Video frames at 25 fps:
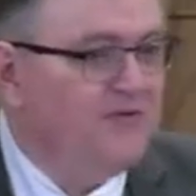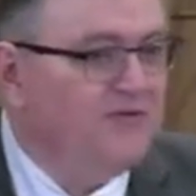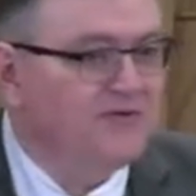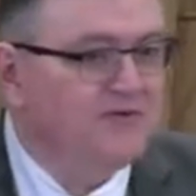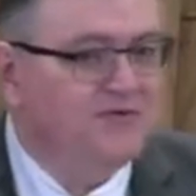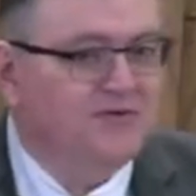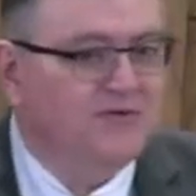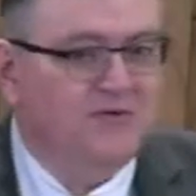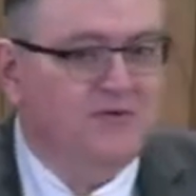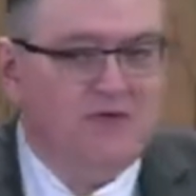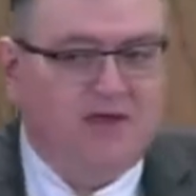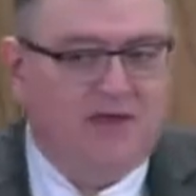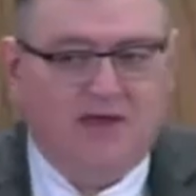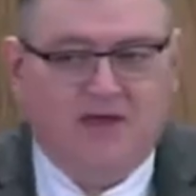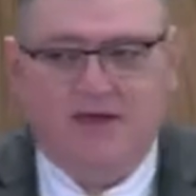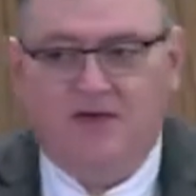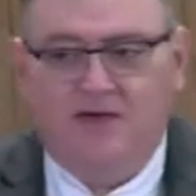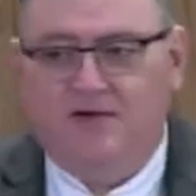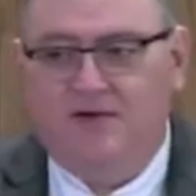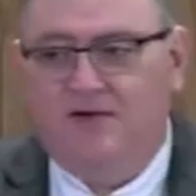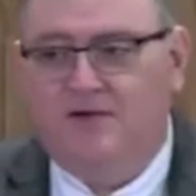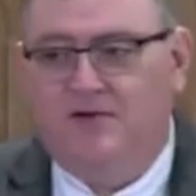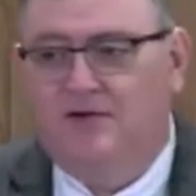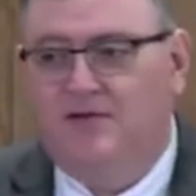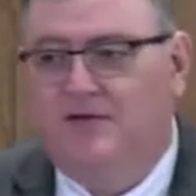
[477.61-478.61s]
there's no
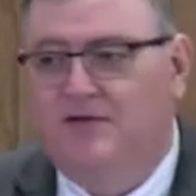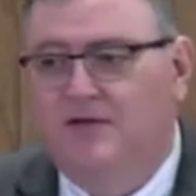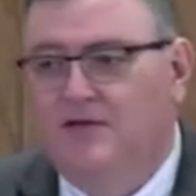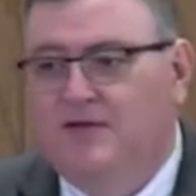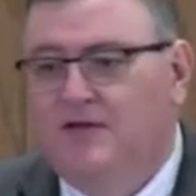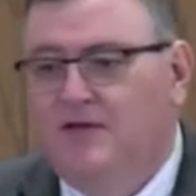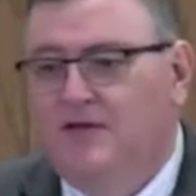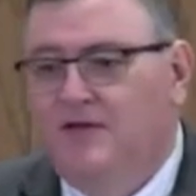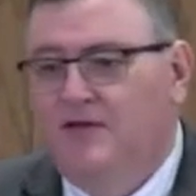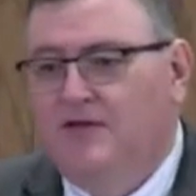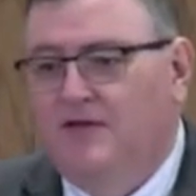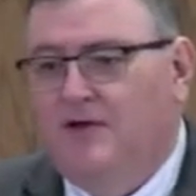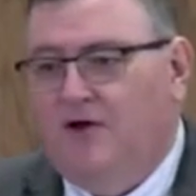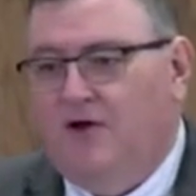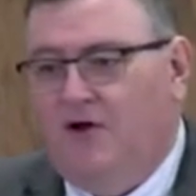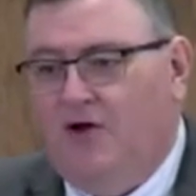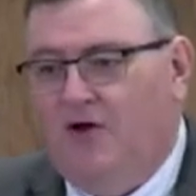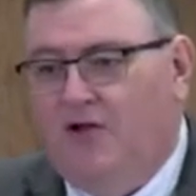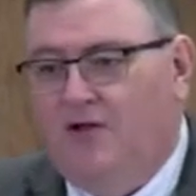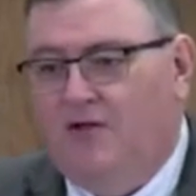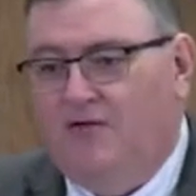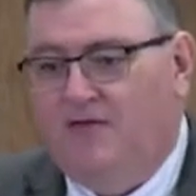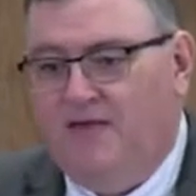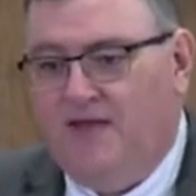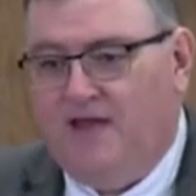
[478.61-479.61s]
hell,
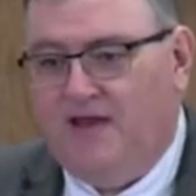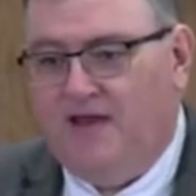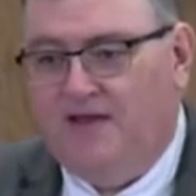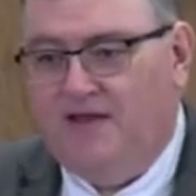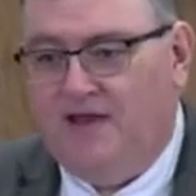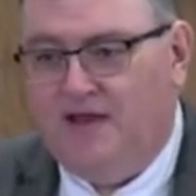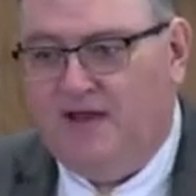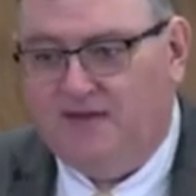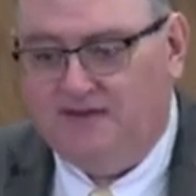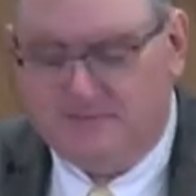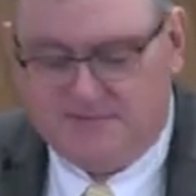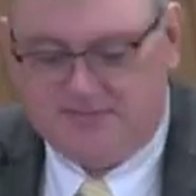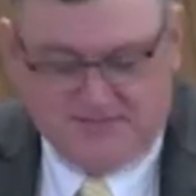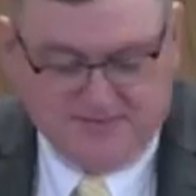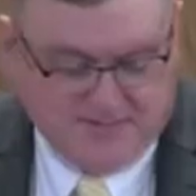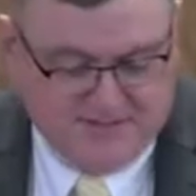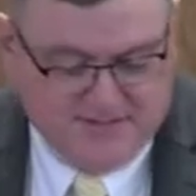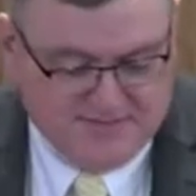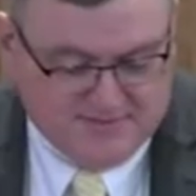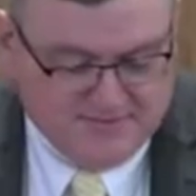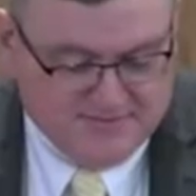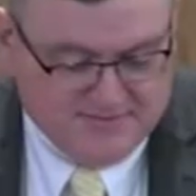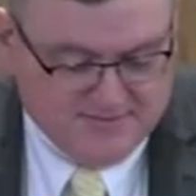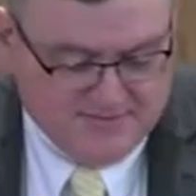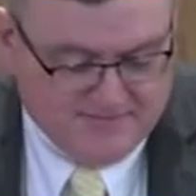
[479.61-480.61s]
all of that
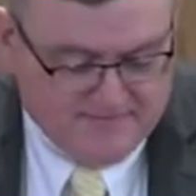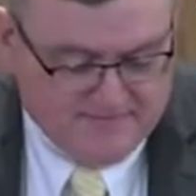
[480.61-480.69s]
nonsense.